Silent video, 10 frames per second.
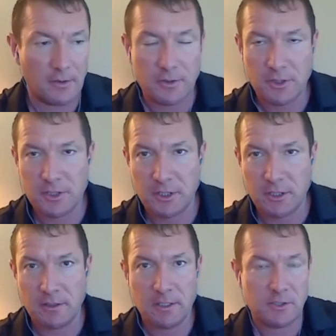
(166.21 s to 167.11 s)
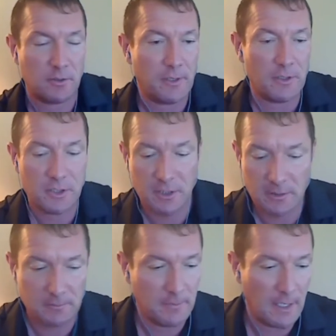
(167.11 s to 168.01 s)
nutrition
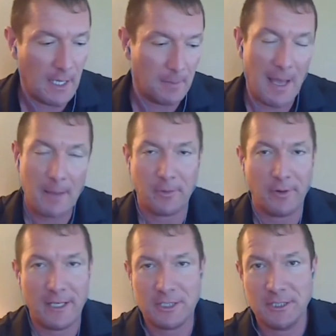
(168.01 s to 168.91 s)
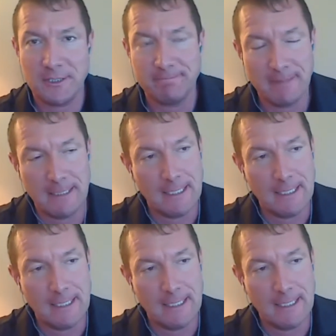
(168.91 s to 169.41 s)
distribution operation.